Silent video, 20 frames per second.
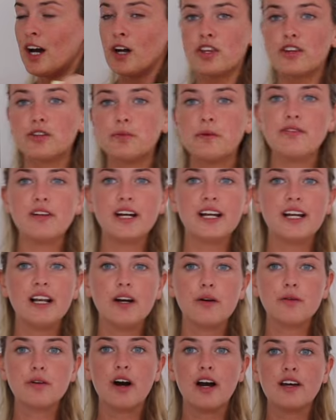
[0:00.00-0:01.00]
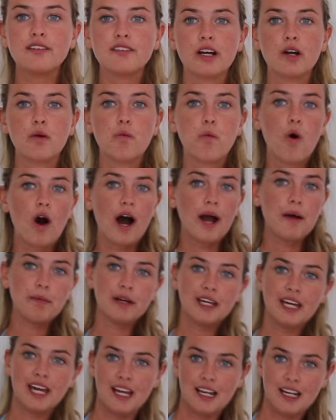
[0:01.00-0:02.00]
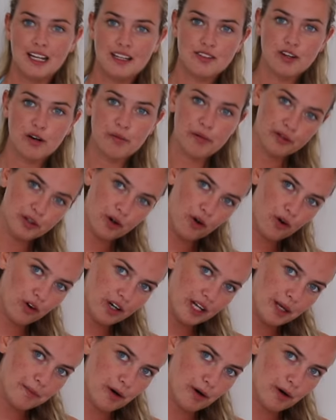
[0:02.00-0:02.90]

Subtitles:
Just with like a little nice like white bikini top on holly